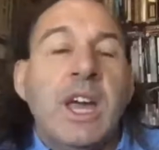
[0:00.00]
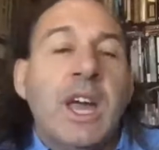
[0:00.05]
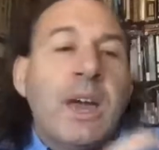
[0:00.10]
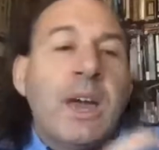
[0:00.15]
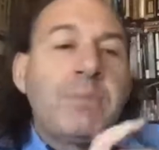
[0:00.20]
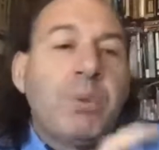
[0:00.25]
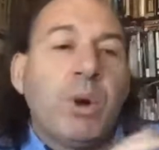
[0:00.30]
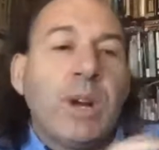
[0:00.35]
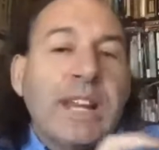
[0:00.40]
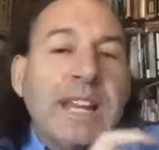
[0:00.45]

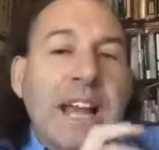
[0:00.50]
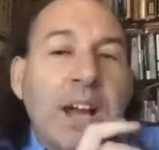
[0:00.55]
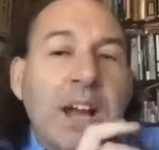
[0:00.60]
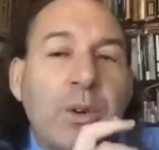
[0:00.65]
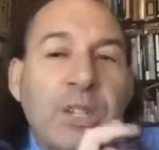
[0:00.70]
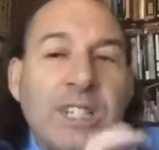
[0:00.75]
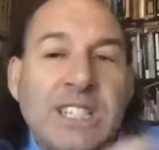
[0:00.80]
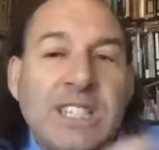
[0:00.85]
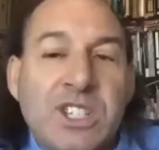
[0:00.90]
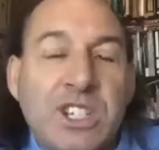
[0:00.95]
and pointing how
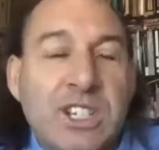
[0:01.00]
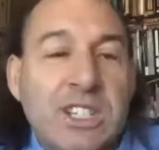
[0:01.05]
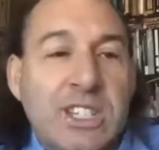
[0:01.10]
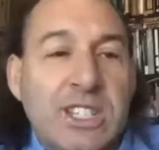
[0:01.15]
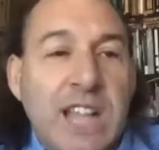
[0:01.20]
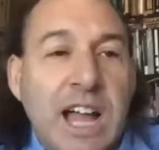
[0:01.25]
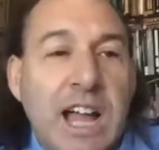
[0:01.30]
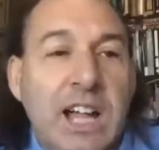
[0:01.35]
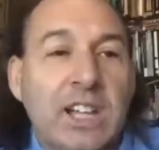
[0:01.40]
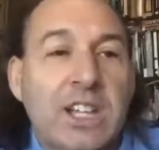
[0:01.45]
Indigenous
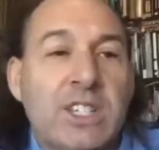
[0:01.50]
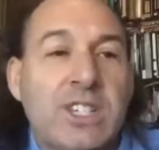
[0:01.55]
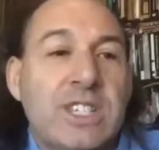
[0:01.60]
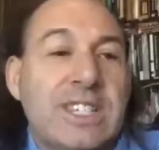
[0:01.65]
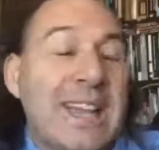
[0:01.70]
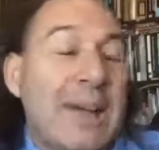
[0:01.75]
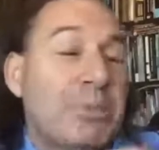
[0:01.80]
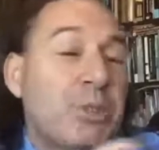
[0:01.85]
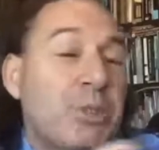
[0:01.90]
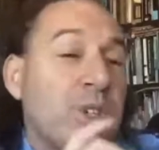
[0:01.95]
knowledge is
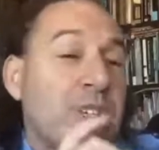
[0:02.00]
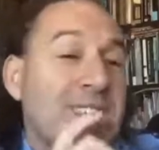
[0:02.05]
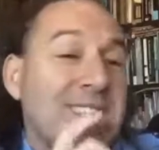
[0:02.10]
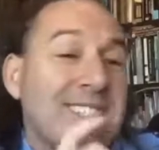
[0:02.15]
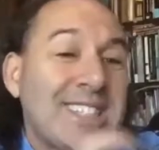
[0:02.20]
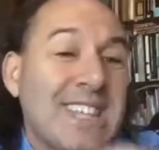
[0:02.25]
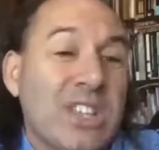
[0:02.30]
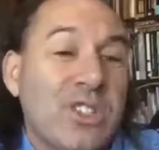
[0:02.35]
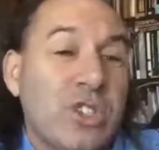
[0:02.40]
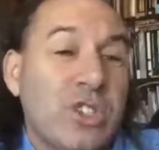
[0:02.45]
absolutely
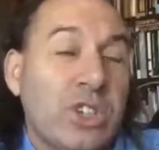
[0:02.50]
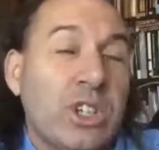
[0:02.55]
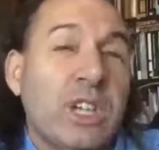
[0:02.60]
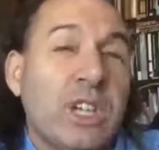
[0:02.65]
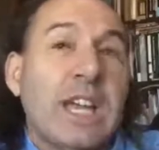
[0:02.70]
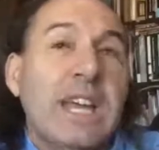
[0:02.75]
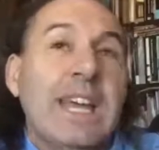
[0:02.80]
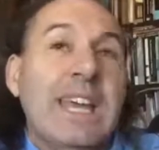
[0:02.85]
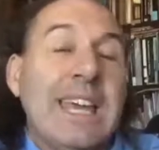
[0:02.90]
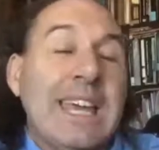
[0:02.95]
essential
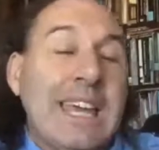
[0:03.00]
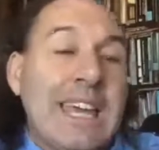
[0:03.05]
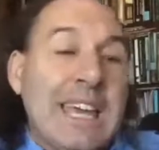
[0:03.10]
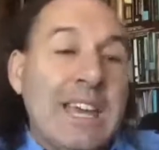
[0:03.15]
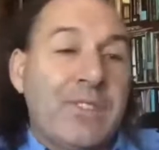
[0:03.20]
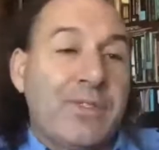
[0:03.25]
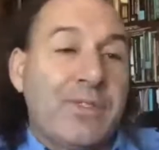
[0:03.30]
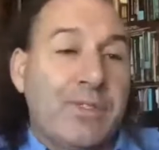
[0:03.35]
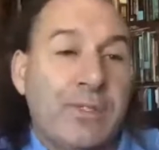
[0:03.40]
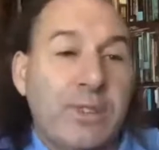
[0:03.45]

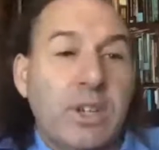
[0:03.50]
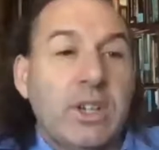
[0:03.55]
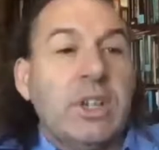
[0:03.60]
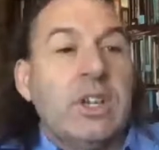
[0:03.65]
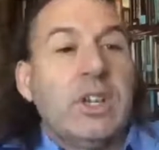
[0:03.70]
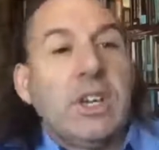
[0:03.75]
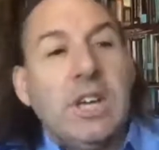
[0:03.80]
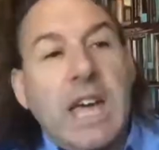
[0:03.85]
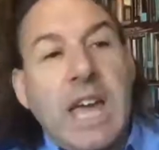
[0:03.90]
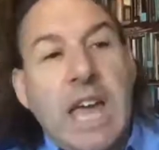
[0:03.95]
if
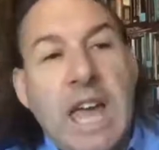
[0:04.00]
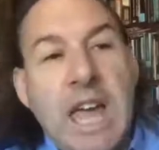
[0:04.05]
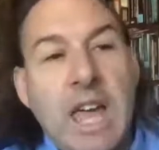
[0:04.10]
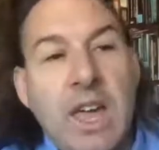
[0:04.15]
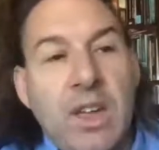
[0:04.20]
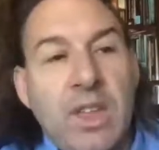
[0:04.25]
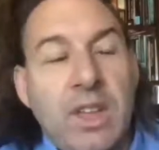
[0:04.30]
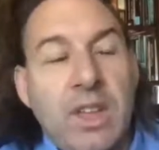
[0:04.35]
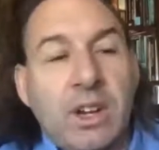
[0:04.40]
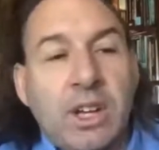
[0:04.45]

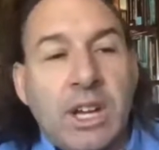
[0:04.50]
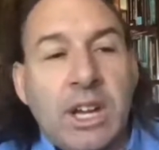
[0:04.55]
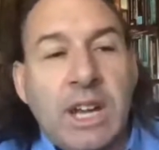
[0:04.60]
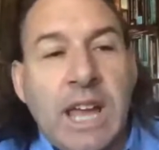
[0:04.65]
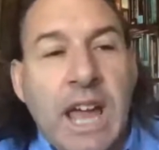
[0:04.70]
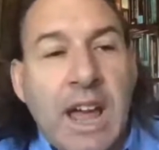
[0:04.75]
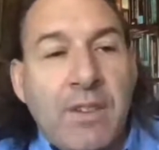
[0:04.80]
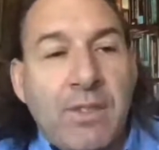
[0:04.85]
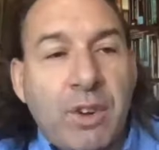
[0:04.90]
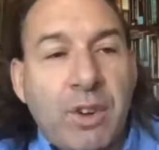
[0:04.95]
they're going
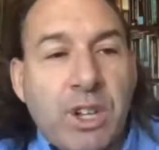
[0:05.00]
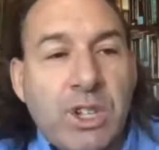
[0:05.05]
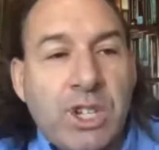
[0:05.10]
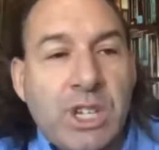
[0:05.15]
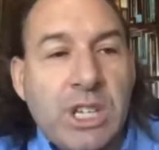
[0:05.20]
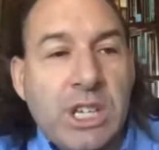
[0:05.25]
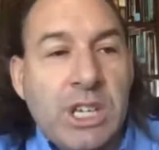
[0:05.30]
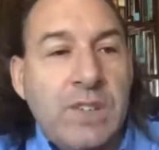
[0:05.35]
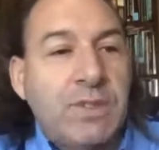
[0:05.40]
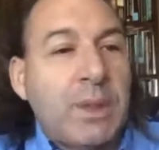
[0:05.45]
to ever
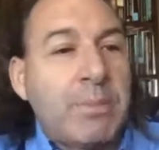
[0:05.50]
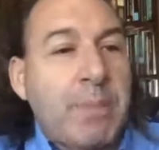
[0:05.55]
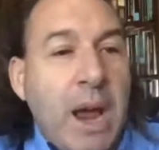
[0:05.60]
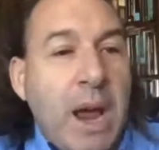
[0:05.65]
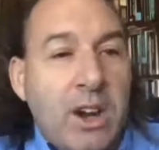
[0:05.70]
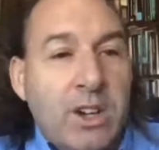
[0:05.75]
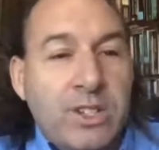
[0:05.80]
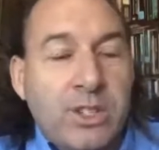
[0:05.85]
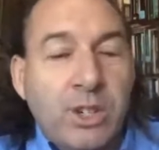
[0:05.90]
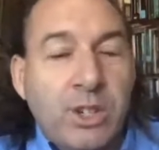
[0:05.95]
achieve the
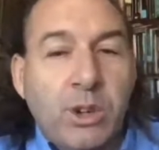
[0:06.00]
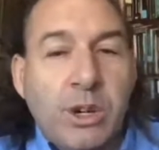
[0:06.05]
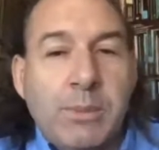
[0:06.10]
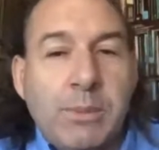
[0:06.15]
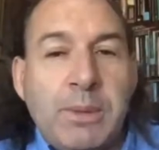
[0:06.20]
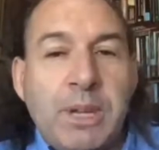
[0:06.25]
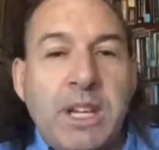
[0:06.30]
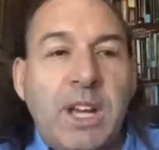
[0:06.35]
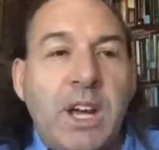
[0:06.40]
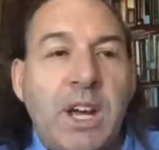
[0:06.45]
Paris
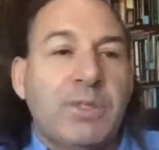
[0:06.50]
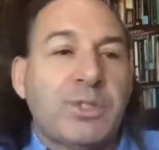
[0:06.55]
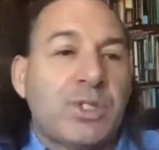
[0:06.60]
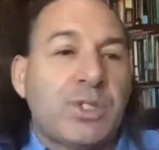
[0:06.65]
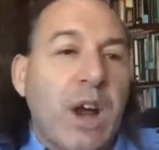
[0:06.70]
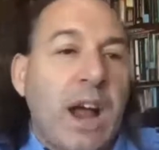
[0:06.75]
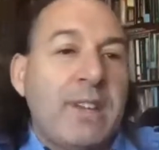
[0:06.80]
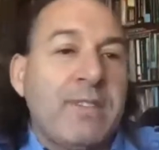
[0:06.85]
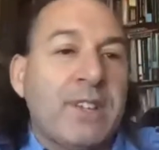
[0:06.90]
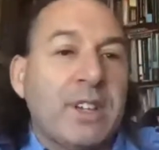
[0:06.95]
Agreement of
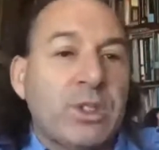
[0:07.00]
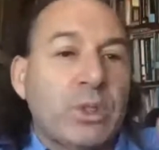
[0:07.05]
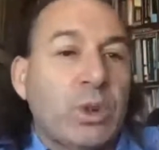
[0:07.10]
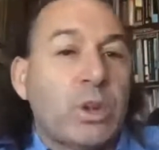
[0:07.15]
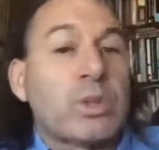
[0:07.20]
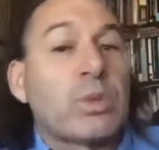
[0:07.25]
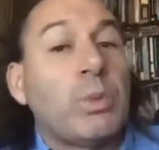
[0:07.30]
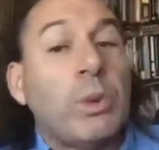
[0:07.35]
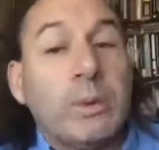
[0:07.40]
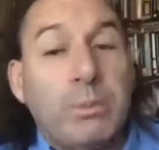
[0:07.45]
striving
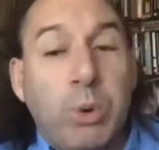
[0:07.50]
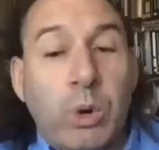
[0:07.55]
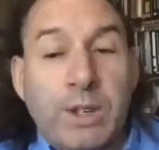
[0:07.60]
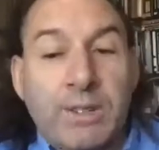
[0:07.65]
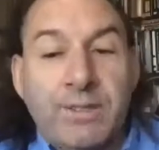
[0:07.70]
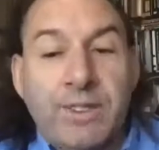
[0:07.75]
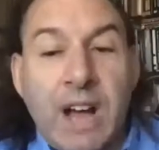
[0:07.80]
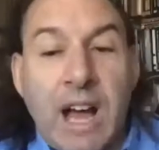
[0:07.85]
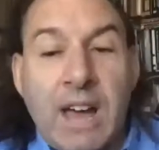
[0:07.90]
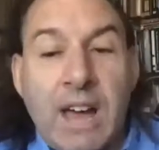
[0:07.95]
towards
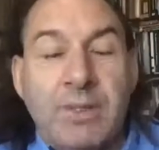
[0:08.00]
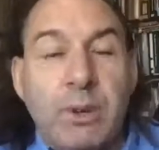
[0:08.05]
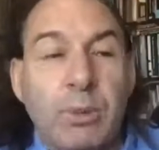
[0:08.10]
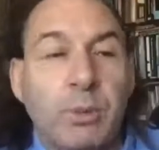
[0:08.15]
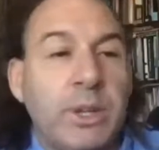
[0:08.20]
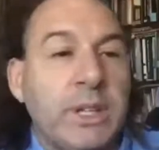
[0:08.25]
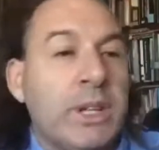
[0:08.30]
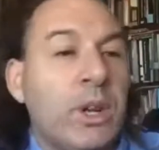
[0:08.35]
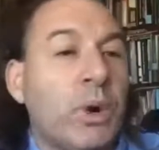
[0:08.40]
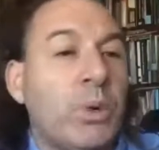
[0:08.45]
1.5. And
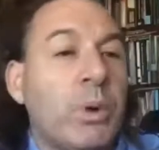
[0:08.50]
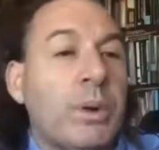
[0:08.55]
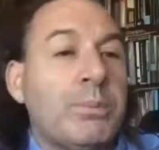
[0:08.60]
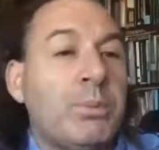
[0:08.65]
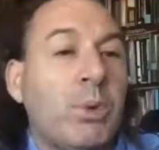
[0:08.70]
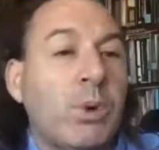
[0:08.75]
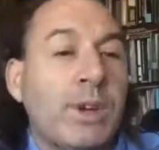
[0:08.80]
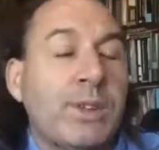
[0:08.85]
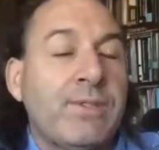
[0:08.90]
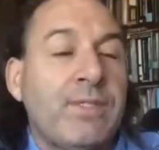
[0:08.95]
we know
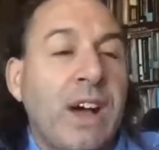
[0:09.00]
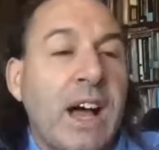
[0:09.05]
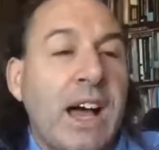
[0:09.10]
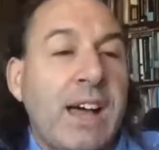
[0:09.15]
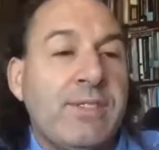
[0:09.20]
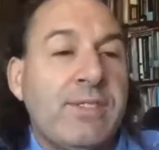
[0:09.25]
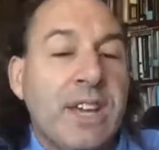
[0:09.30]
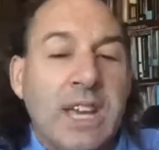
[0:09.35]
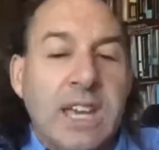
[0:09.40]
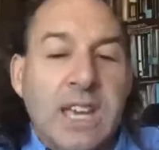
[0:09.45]

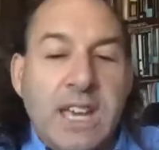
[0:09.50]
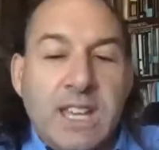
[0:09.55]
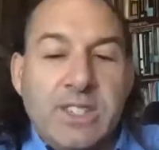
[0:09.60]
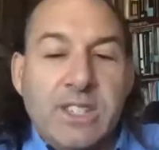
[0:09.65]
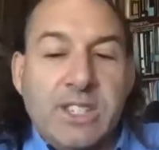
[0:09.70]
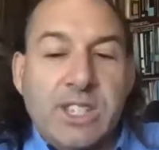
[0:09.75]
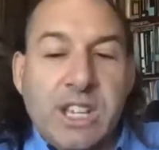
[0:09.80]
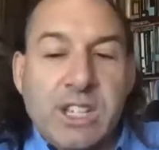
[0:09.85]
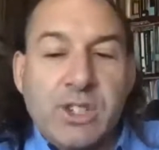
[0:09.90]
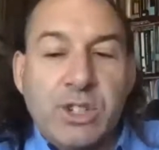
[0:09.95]
1.5 is
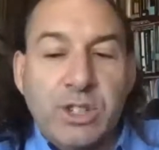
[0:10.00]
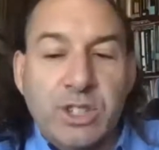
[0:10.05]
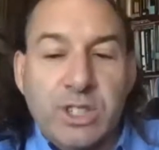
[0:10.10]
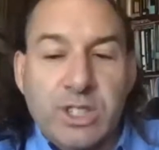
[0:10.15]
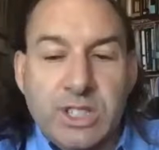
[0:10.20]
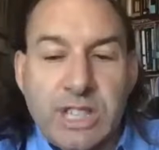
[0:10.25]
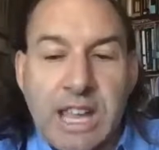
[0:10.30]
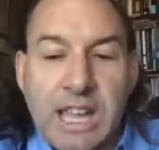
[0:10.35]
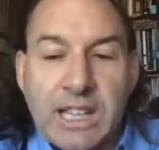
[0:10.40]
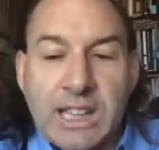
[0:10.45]
essential to
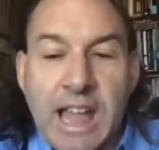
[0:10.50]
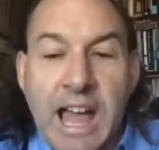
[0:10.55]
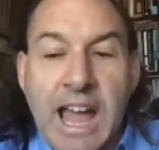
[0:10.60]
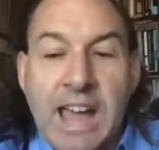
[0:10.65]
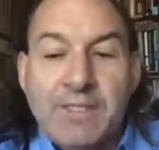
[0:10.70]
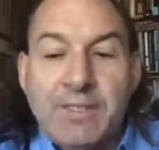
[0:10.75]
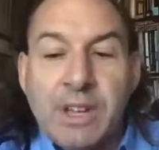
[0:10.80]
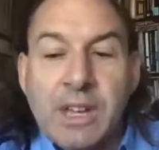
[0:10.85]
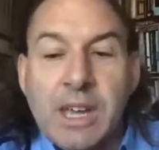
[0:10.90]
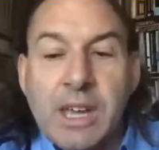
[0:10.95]
stay
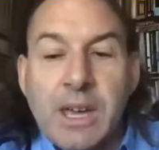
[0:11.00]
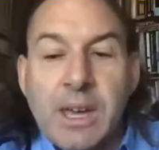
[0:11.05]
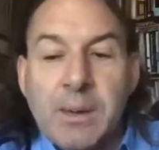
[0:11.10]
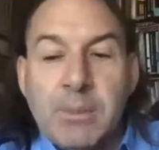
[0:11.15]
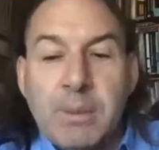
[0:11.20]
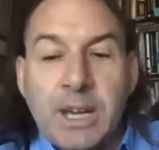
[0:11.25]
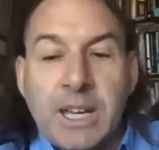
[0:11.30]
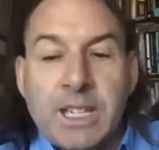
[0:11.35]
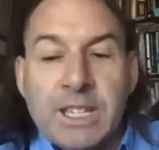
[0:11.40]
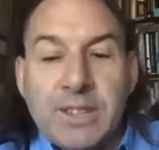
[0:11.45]
alive,
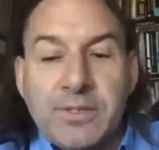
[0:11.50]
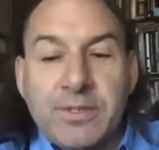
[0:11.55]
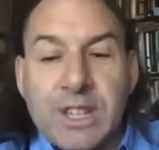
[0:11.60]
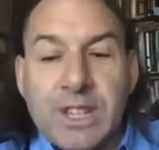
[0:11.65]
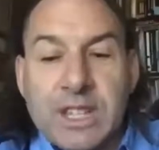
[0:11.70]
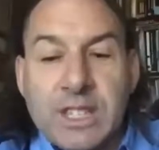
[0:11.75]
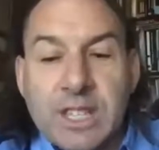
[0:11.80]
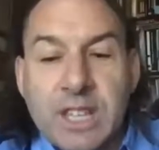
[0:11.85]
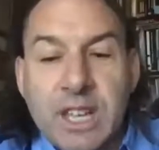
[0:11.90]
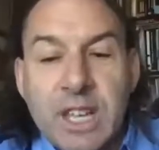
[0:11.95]
because if
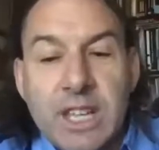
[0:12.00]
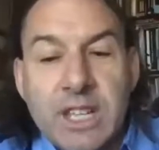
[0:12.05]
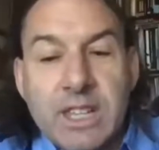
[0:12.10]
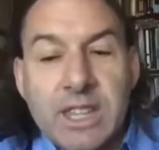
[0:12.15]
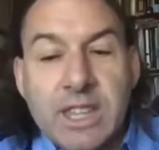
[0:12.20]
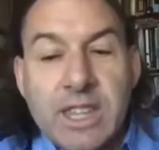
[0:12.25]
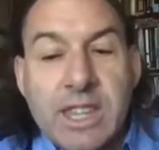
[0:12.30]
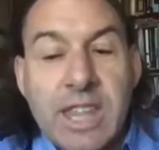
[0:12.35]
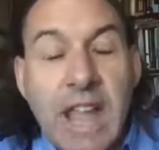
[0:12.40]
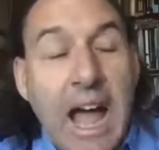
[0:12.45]
it's
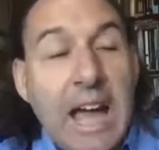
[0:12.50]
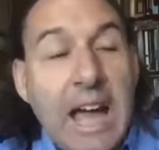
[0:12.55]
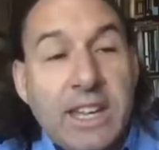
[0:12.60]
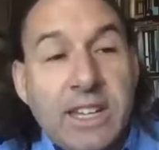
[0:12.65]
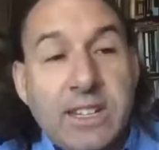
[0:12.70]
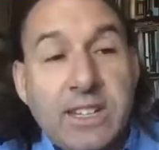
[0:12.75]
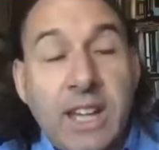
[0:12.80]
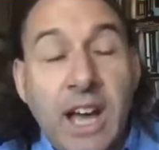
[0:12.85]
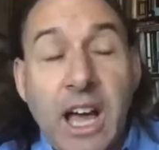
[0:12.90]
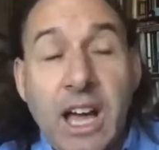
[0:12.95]
not
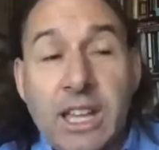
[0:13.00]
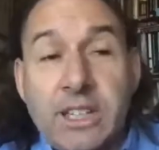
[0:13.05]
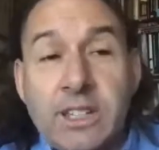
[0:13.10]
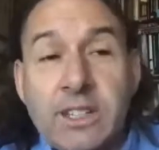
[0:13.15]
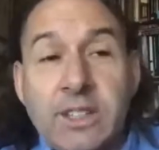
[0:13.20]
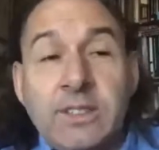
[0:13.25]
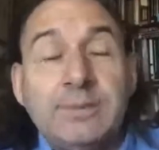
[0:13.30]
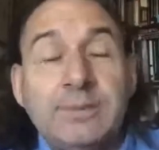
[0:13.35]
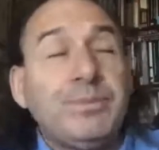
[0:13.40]
done,